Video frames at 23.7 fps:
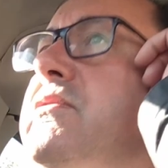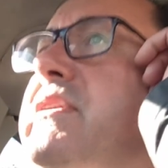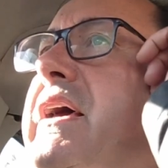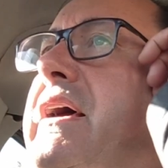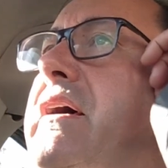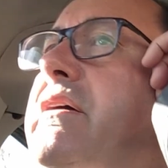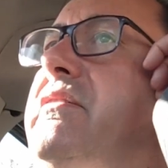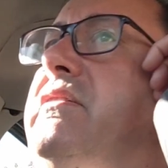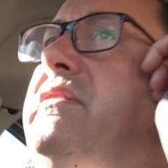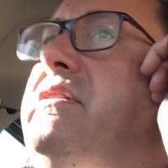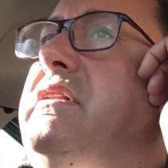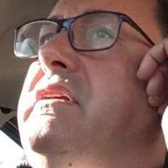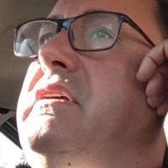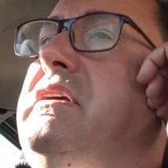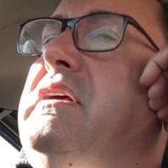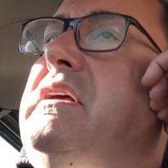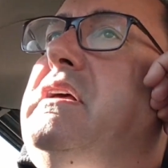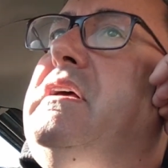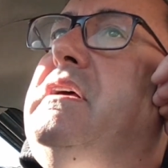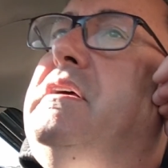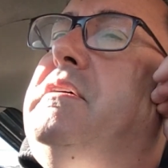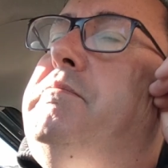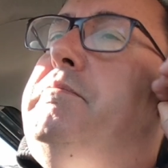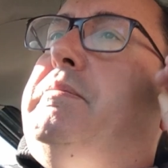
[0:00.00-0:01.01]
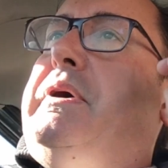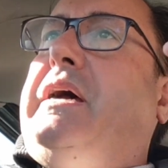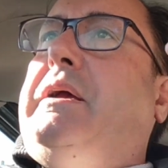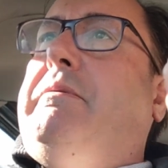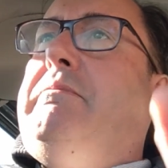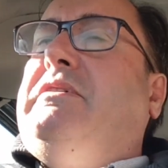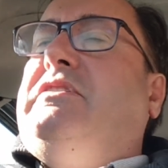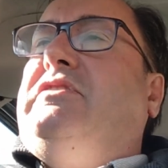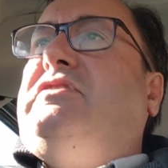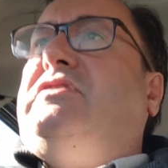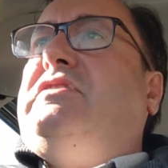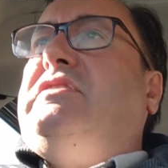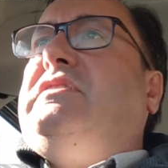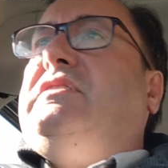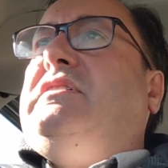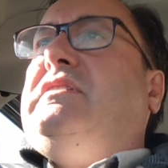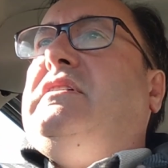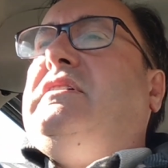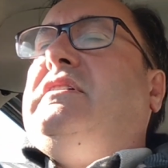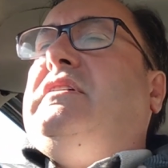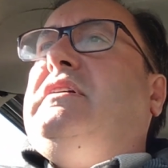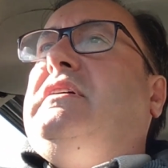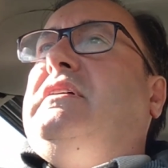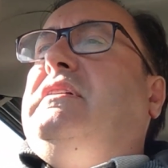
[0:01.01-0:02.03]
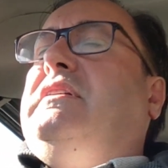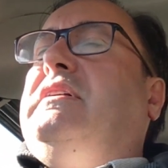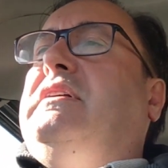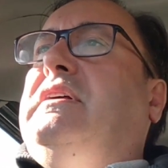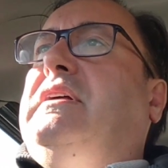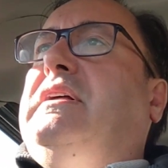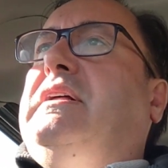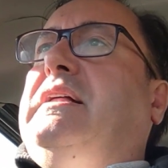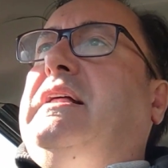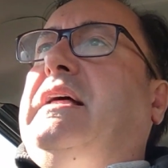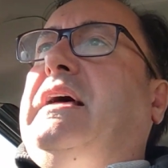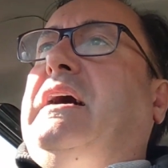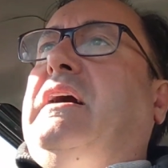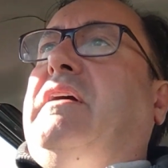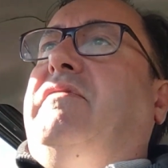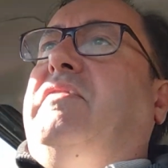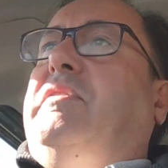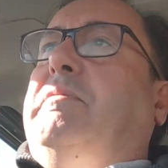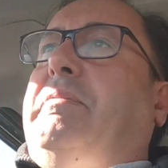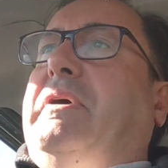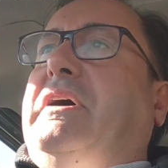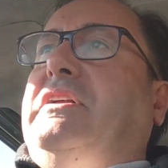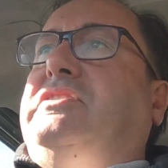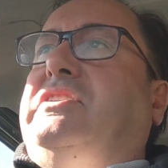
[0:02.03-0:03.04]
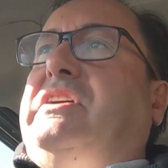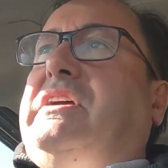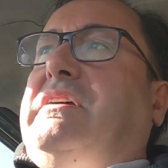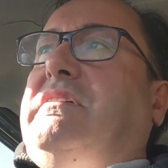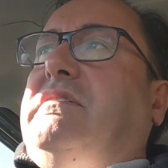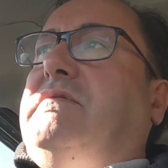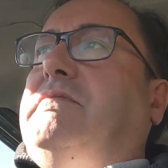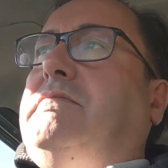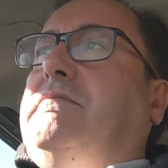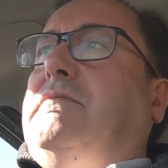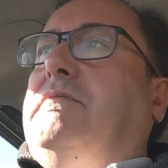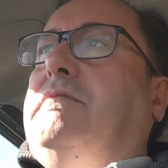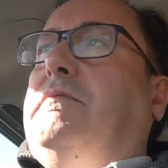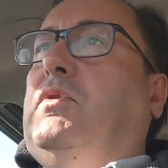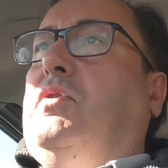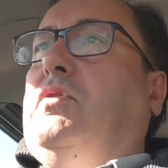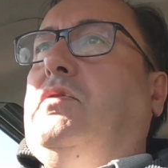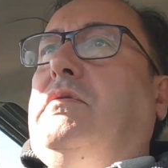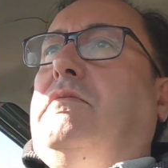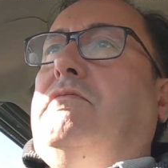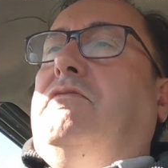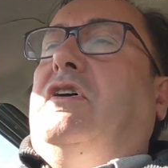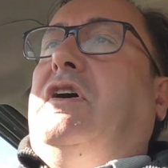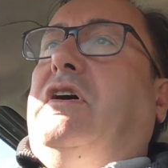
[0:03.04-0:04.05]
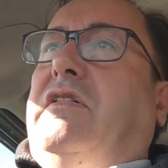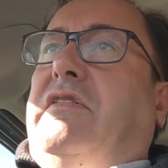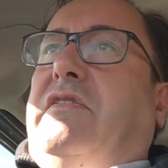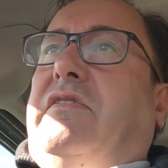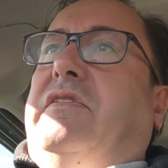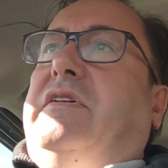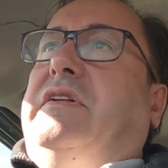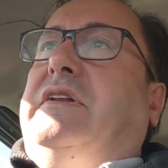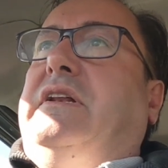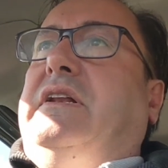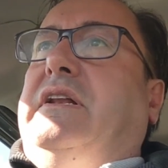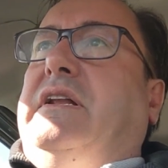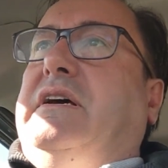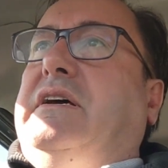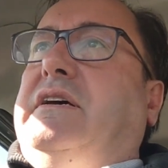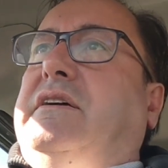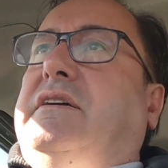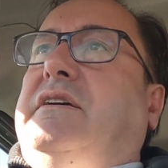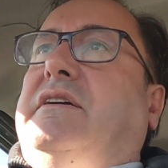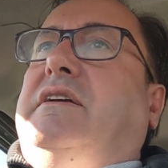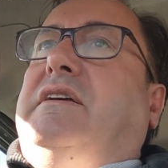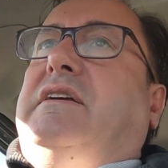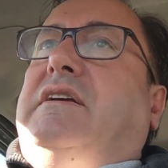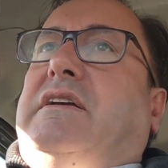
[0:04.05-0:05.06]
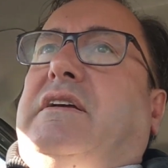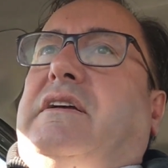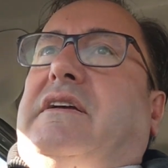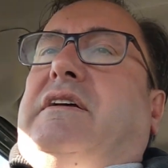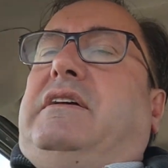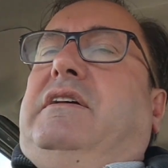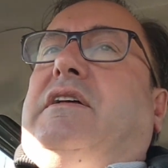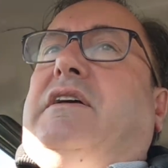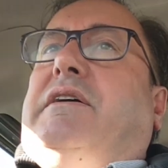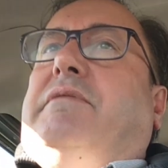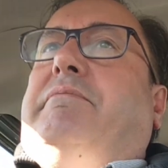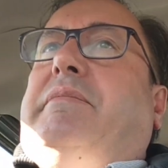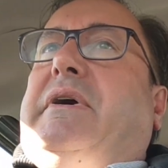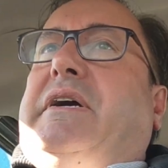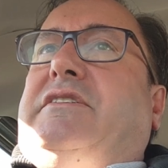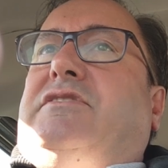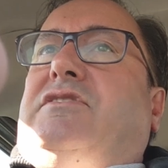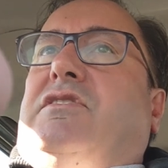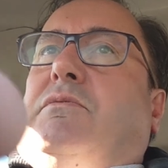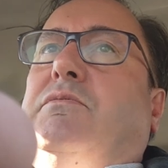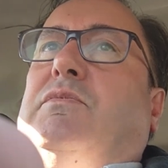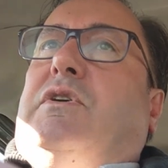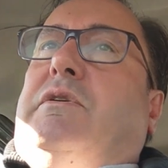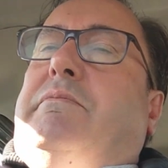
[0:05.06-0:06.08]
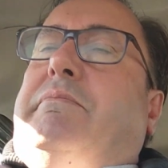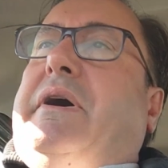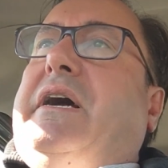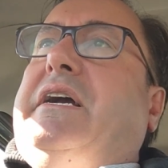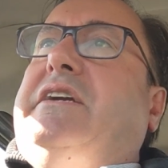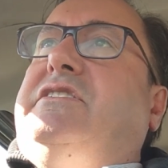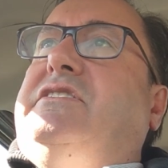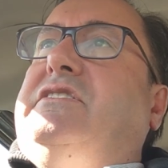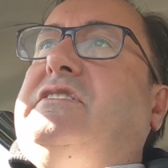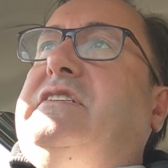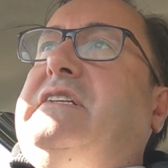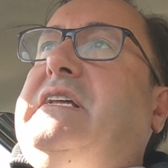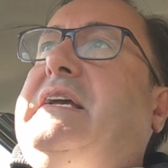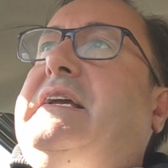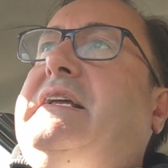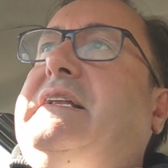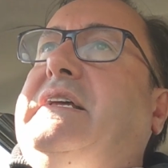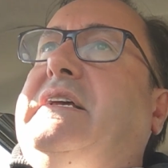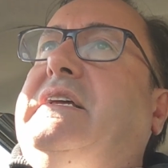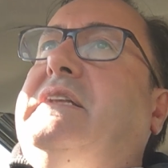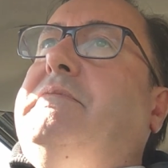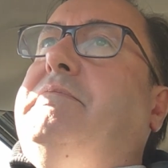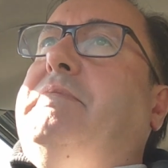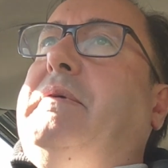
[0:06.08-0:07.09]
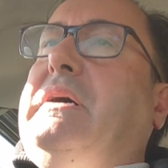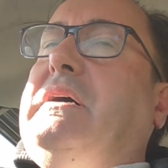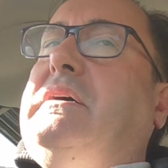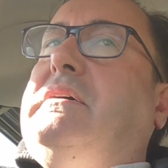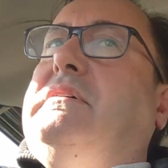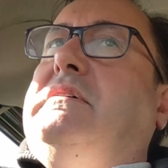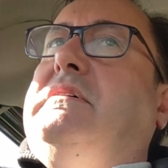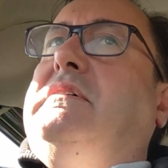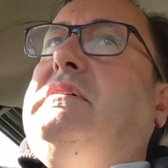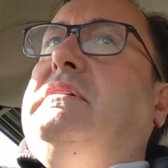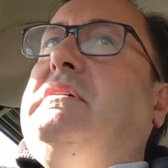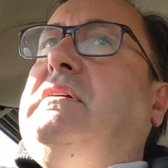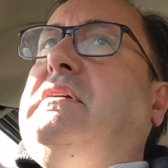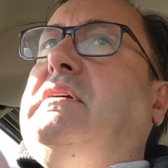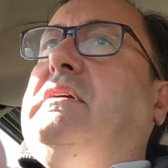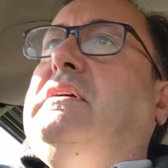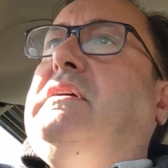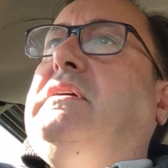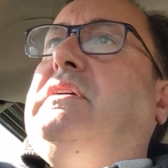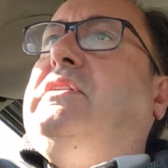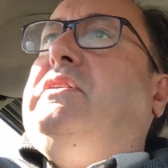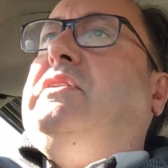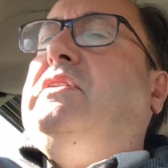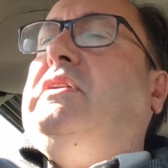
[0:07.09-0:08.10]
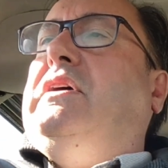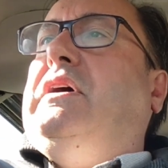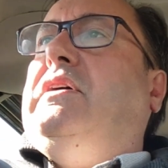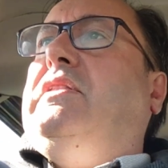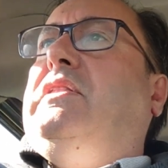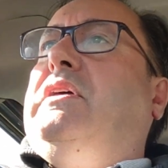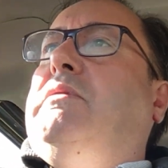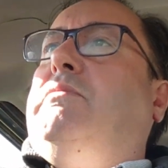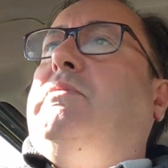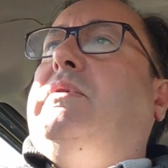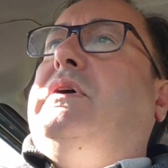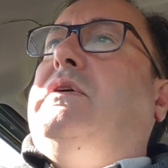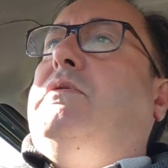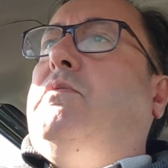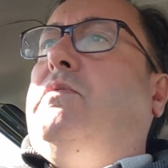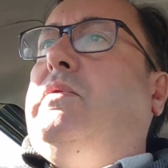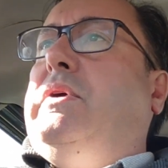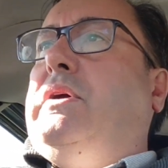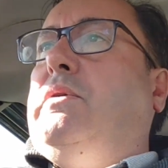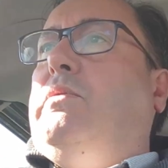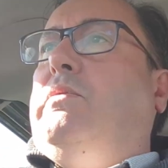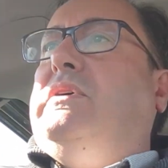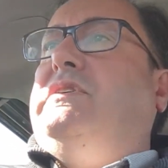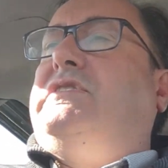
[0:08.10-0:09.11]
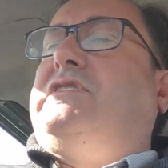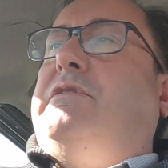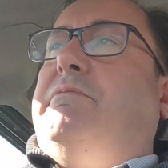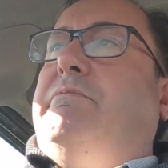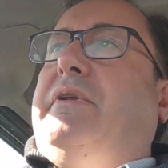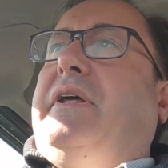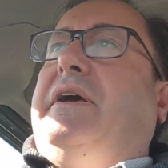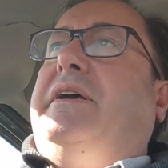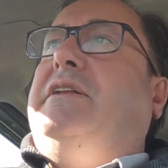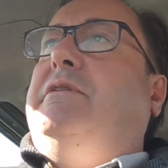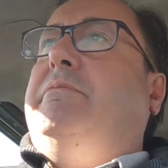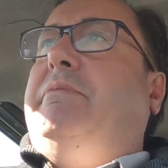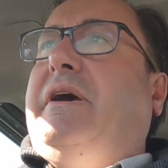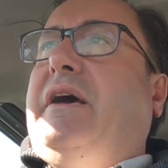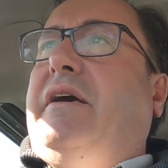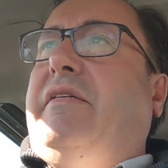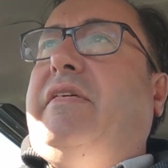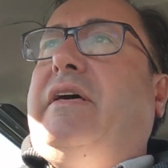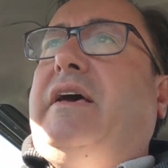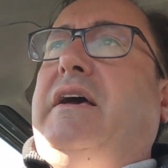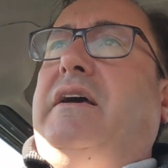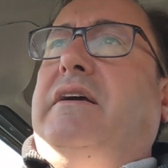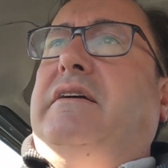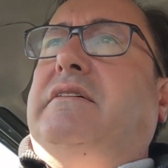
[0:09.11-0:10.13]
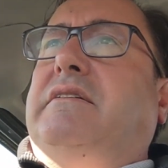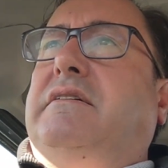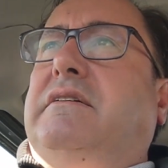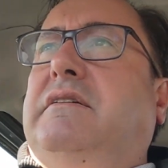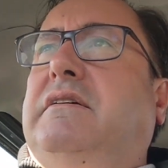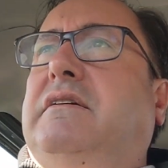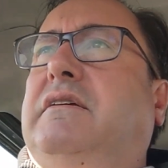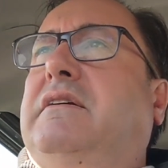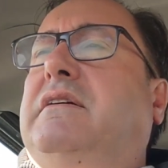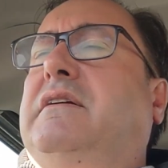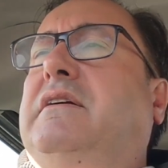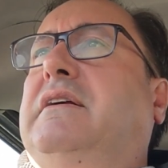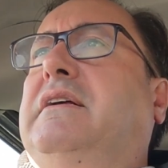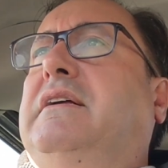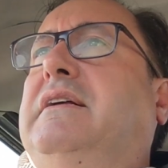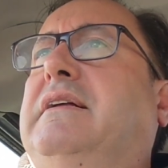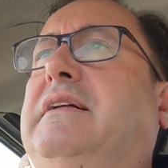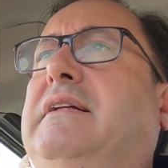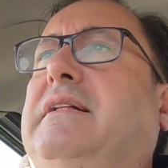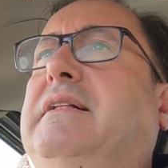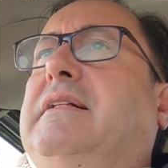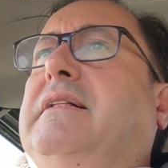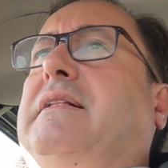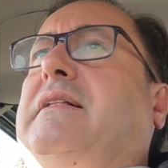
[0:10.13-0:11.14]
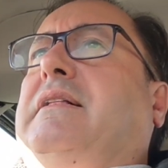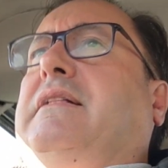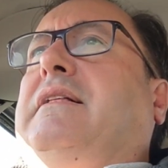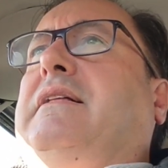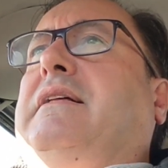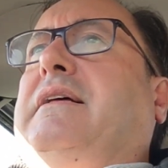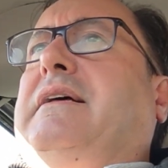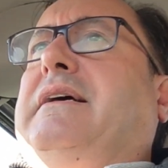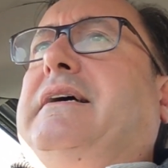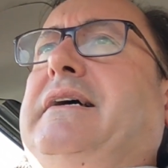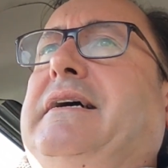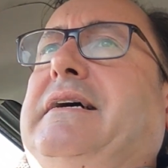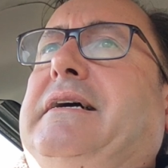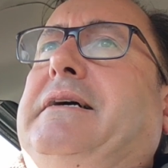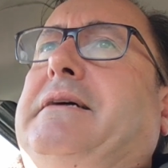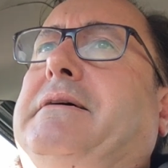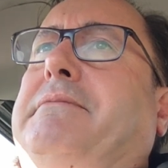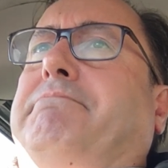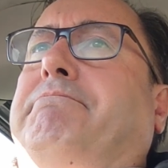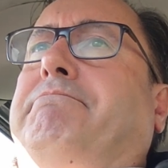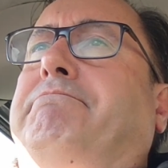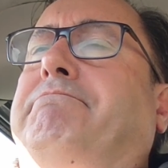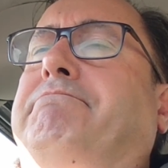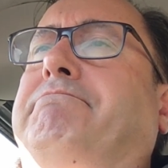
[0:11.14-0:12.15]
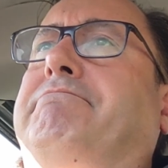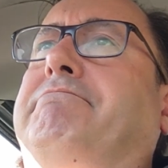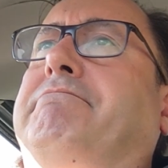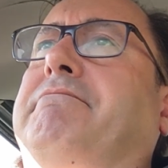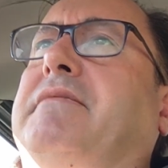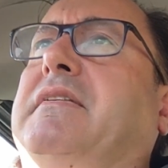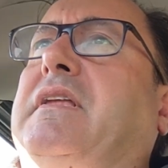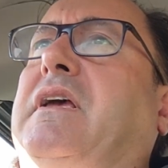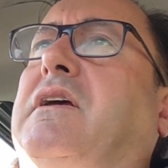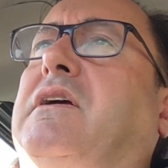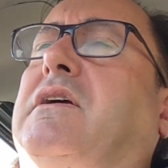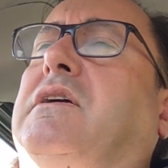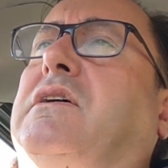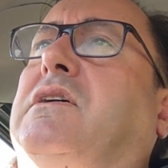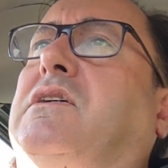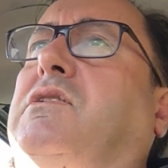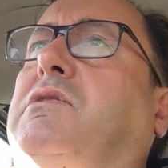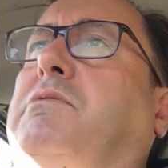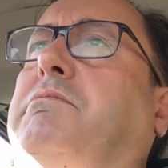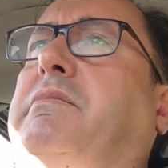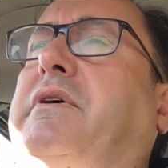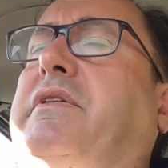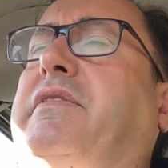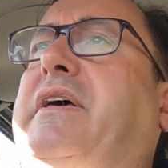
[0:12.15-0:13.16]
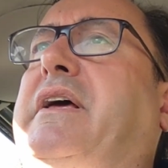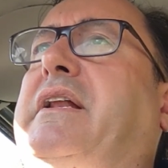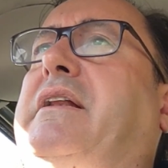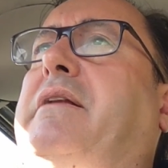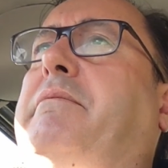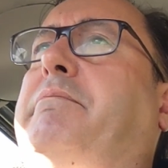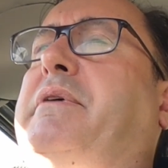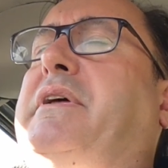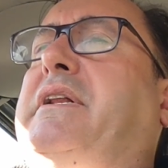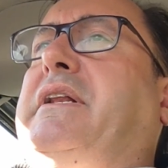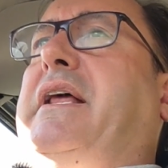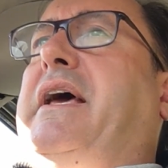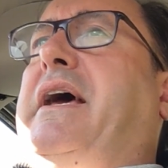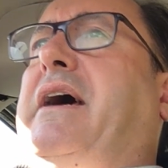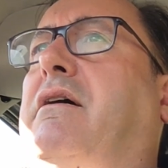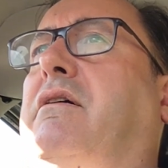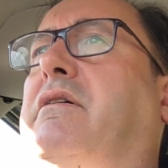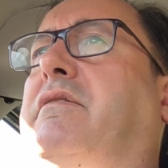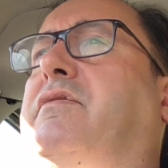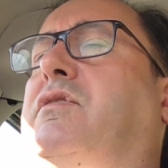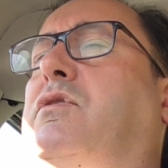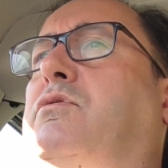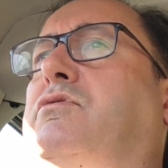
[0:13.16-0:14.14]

down payments out of the budget more, rather than uh, uh, based on what patients needed. But you know that we, we always complained about that. Um, but then, but now, of